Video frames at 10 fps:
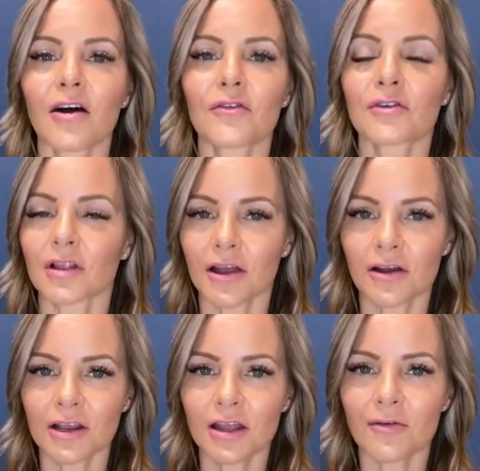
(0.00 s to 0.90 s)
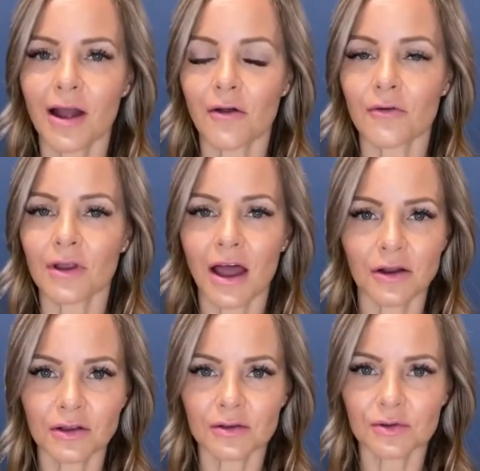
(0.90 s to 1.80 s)
of clarity around how
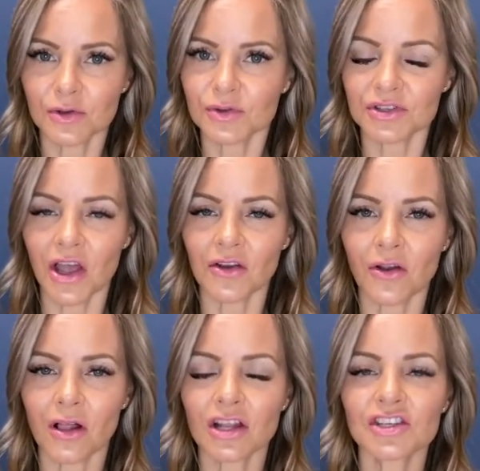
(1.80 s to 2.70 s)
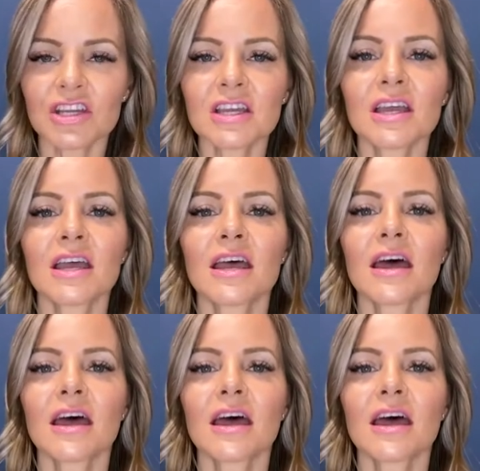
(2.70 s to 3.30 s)
to use technology,